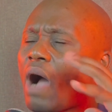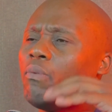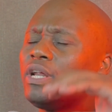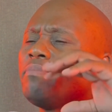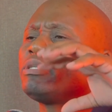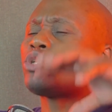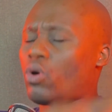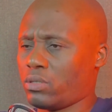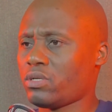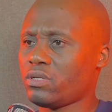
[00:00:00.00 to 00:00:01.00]
I wouldn't be
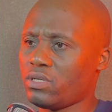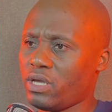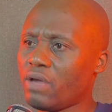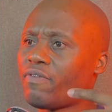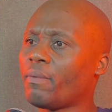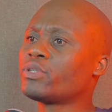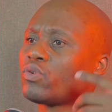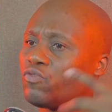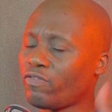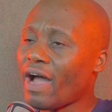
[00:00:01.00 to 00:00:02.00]
shocked if I were
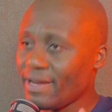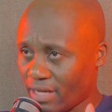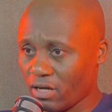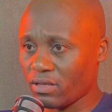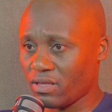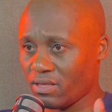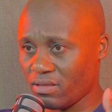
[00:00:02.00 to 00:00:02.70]
to find that